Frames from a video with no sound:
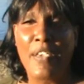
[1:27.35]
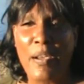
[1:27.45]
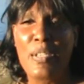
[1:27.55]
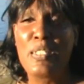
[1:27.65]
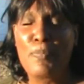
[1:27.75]

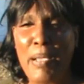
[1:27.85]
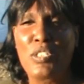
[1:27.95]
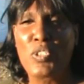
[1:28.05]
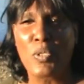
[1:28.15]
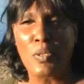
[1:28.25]
Very
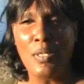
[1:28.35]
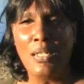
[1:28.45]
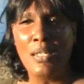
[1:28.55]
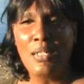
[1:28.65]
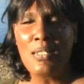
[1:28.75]
special,
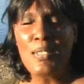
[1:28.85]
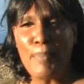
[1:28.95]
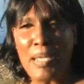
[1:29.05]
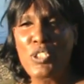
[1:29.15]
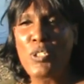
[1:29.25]

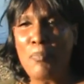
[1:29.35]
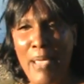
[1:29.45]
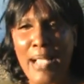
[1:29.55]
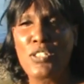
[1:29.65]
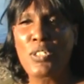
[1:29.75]
special,
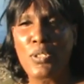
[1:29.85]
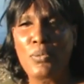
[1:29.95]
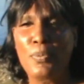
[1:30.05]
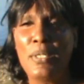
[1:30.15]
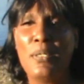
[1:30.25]

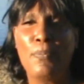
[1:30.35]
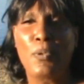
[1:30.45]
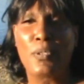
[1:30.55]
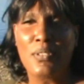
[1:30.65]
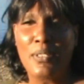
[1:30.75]
magical
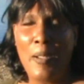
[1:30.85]
people